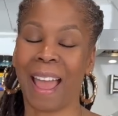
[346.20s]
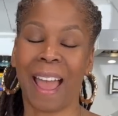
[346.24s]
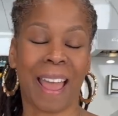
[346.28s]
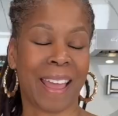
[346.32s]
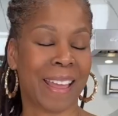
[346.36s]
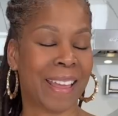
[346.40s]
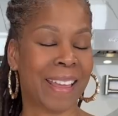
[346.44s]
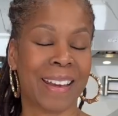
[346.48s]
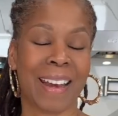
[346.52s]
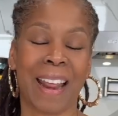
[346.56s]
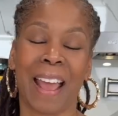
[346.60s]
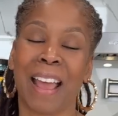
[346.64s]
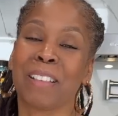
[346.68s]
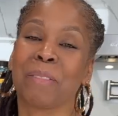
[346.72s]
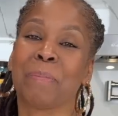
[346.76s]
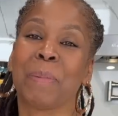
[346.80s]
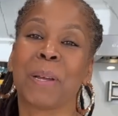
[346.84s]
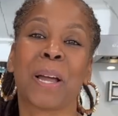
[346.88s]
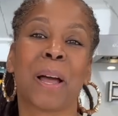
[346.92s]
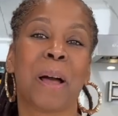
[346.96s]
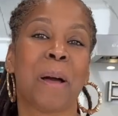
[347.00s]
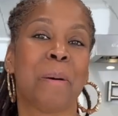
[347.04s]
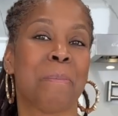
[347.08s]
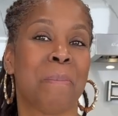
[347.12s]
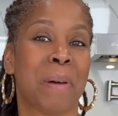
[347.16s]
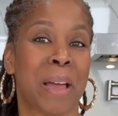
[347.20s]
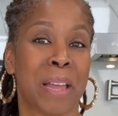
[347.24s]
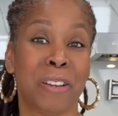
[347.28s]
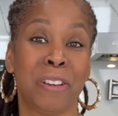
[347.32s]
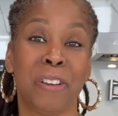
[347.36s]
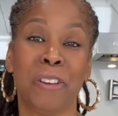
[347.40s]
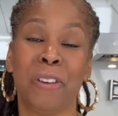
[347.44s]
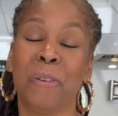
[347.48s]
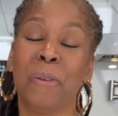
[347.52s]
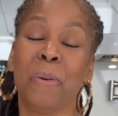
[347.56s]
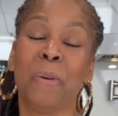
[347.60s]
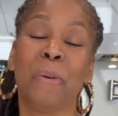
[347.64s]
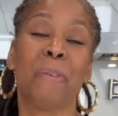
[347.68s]
It has become my
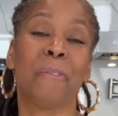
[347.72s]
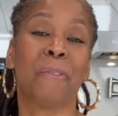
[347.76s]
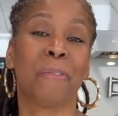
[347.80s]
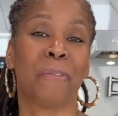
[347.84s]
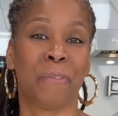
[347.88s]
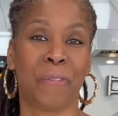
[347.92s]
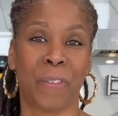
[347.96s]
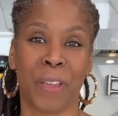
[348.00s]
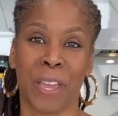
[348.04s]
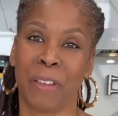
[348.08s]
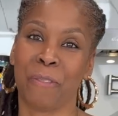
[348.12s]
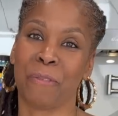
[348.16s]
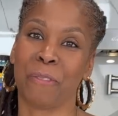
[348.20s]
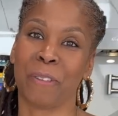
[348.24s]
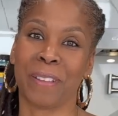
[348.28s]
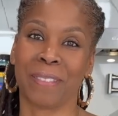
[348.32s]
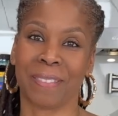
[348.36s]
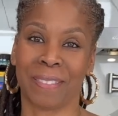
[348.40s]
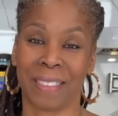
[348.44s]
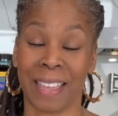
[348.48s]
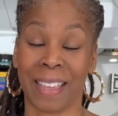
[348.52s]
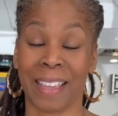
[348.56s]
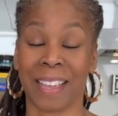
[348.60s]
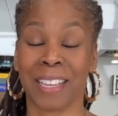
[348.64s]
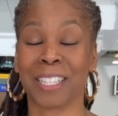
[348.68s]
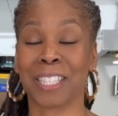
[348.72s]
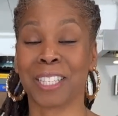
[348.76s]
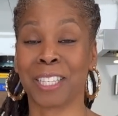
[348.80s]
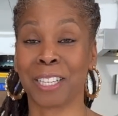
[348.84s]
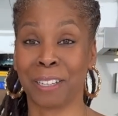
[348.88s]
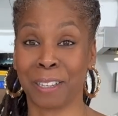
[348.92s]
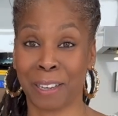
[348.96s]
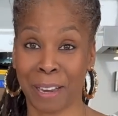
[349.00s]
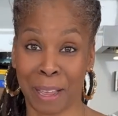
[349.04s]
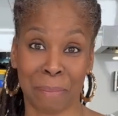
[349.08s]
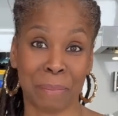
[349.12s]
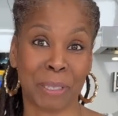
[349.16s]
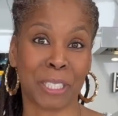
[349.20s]
new favorite thing. So
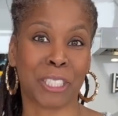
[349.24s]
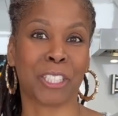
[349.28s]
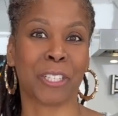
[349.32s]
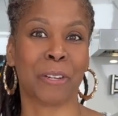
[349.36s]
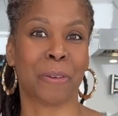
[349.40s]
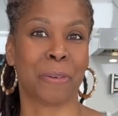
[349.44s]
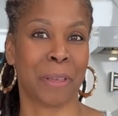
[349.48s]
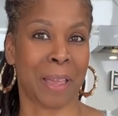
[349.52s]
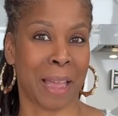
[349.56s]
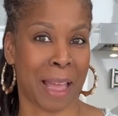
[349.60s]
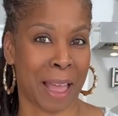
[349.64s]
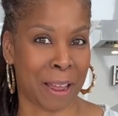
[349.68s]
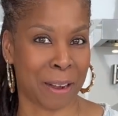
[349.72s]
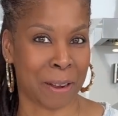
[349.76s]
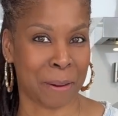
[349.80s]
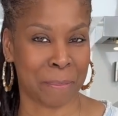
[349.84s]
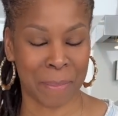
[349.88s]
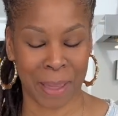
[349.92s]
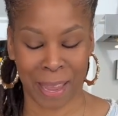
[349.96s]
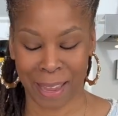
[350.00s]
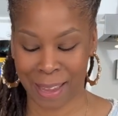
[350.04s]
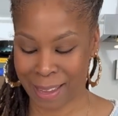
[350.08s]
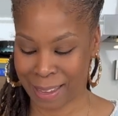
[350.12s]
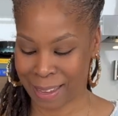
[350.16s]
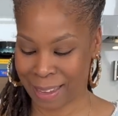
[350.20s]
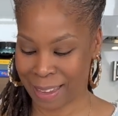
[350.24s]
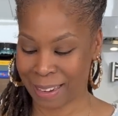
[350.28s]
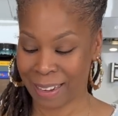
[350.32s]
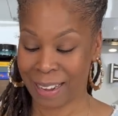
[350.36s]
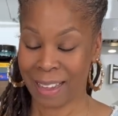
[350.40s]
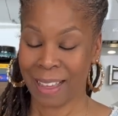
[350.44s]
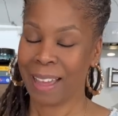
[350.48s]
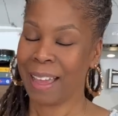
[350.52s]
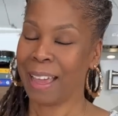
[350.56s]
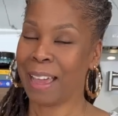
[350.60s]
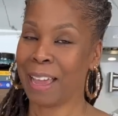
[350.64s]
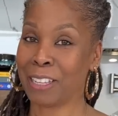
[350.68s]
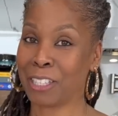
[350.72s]
let me show you how to make it.
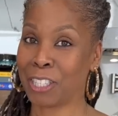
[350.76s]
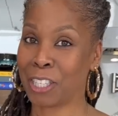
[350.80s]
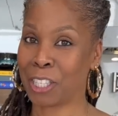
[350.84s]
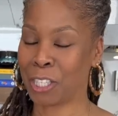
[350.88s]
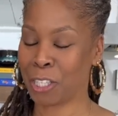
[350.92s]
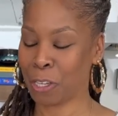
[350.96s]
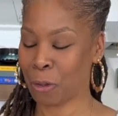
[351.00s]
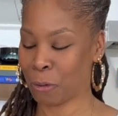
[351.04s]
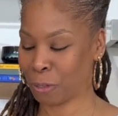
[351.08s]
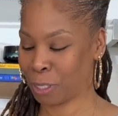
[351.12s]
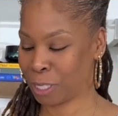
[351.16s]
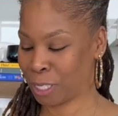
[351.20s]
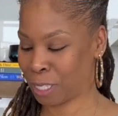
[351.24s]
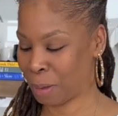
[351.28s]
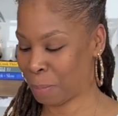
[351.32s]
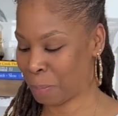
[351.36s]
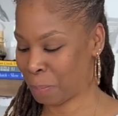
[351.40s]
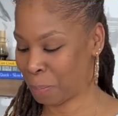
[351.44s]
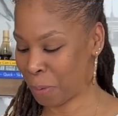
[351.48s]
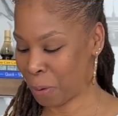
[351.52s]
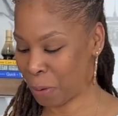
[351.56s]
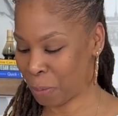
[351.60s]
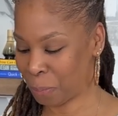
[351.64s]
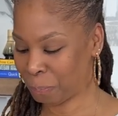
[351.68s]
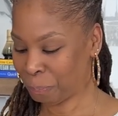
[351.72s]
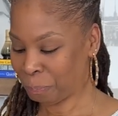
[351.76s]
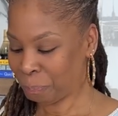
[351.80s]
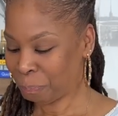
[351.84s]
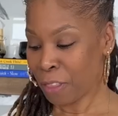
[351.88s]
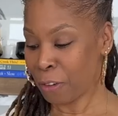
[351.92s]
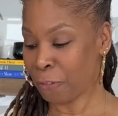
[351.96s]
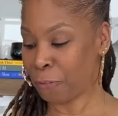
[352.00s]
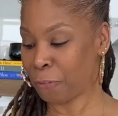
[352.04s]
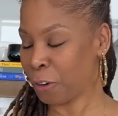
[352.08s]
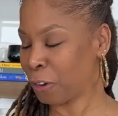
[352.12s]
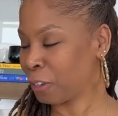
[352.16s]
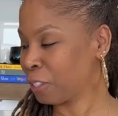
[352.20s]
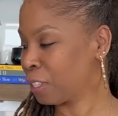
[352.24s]
It's so simple.
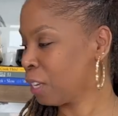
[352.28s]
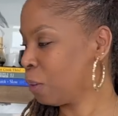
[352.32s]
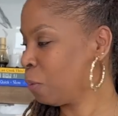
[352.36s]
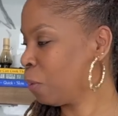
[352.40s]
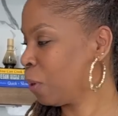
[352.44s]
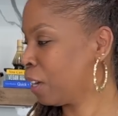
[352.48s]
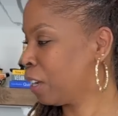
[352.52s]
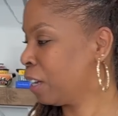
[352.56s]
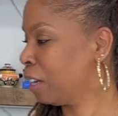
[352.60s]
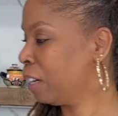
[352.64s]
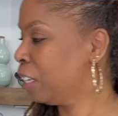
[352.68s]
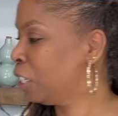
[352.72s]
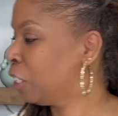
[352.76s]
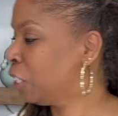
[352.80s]
The first thing we're gonna